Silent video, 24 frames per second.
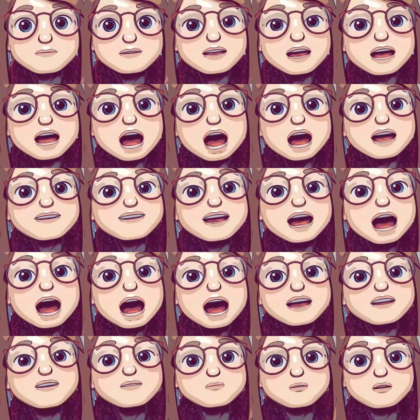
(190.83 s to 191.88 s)
and that
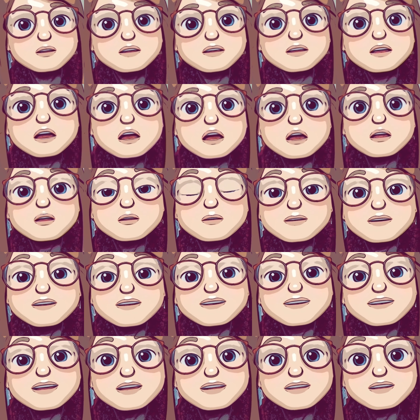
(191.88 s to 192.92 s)
Edward, who had
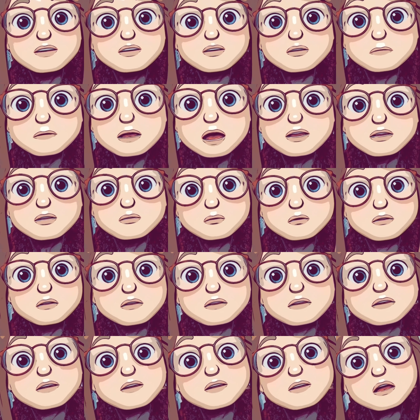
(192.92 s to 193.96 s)
descended from Edward
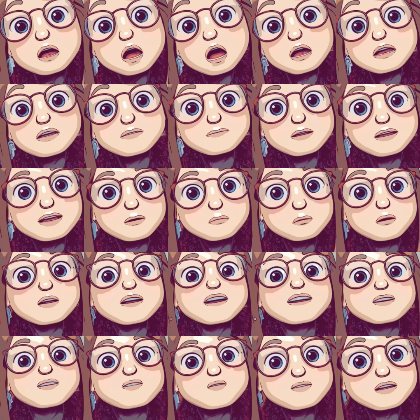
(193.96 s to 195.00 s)
III, but it was his
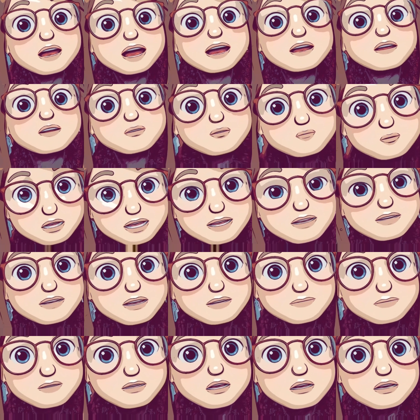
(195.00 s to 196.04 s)

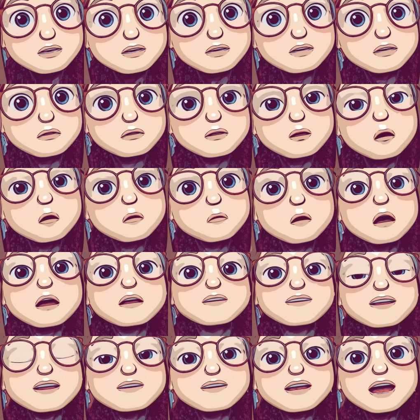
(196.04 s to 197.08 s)
great-great-grandfather, so a long while
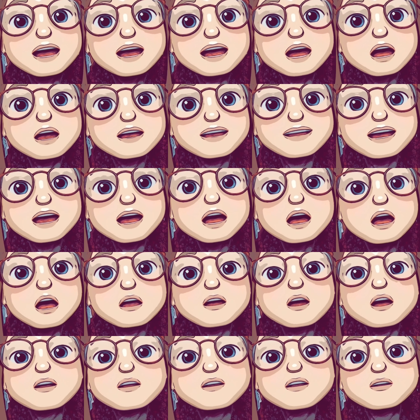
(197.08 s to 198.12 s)
down that line,
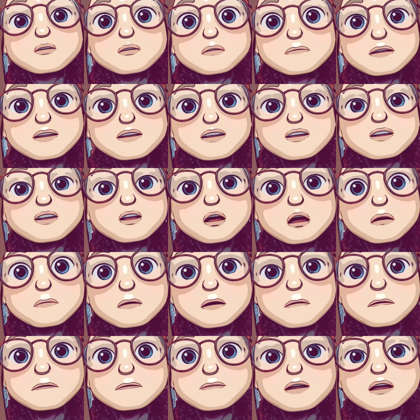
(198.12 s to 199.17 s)
could do a better job.
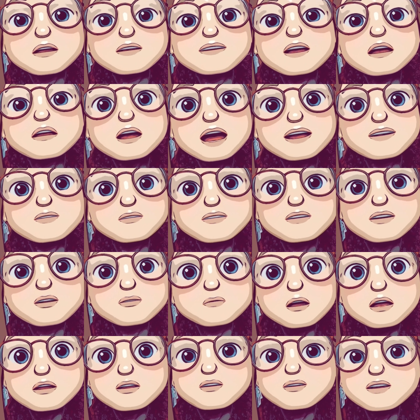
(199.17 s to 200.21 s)
Now, Edward had
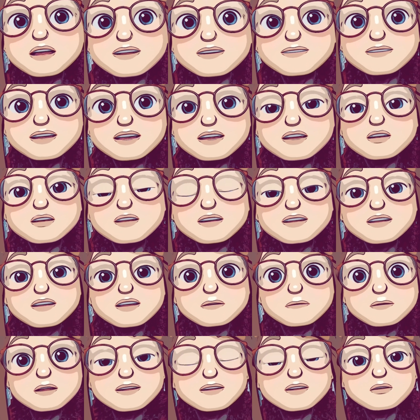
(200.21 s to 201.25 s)
won great victories in the
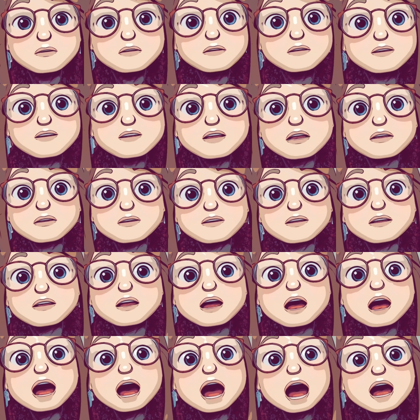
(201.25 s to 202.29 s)
battles of Towton
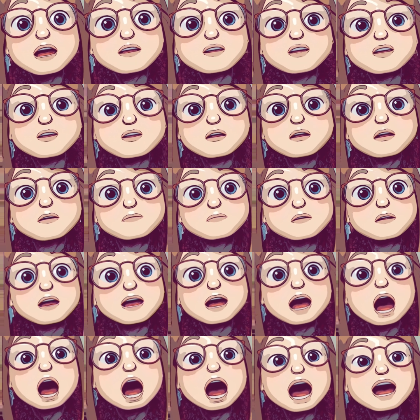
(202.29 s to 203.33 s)
and
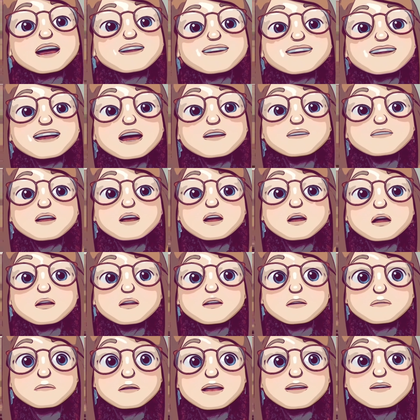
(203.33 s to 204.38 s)
Tewkesbury and never lost a
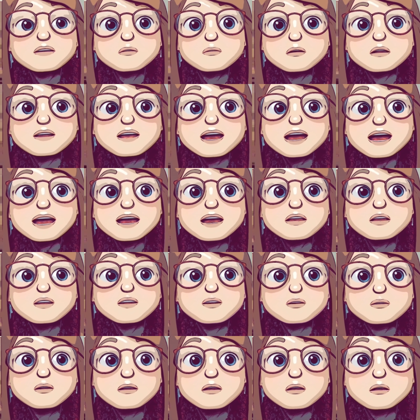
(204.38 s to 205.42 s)
battle on English
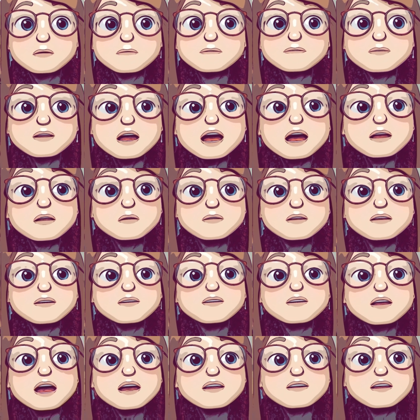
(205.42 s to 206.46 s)
soil. He was
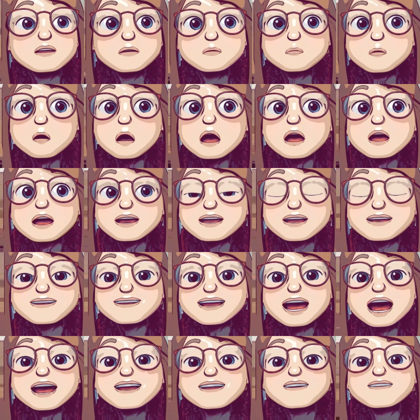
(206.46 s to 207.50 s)
very wise
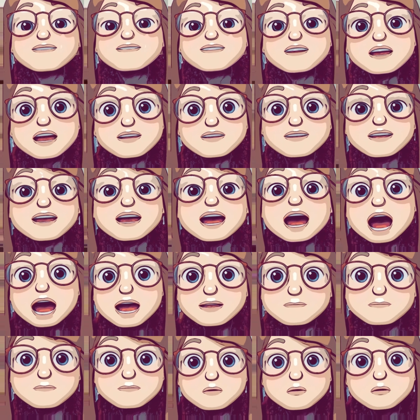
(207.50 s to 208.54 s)
and a very
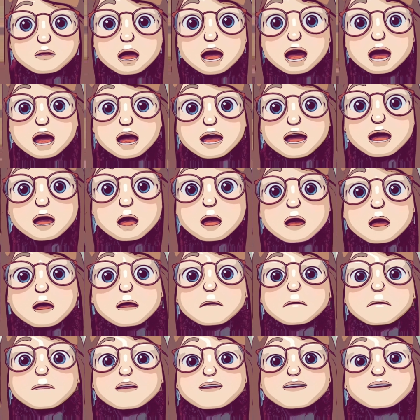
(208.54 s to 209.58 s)
capable king,
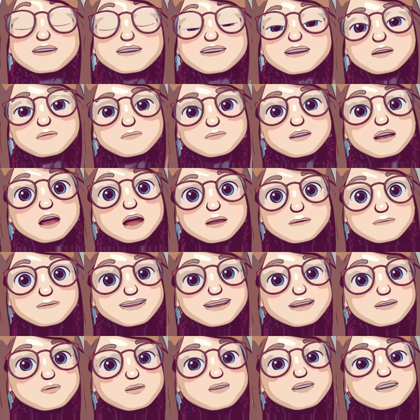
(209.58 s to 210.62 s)
but sometimes he
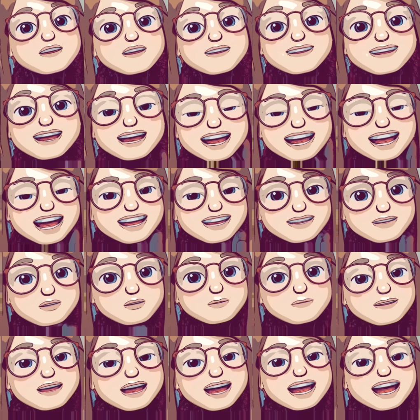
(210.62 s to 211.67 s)
was just a little
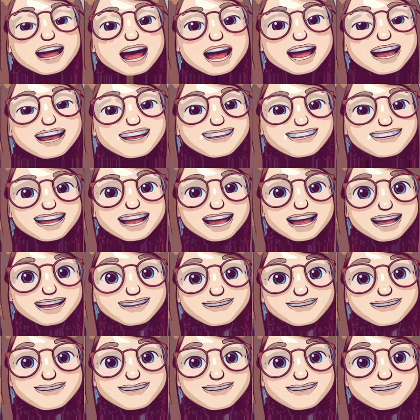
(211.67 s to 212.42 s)
bit lazy.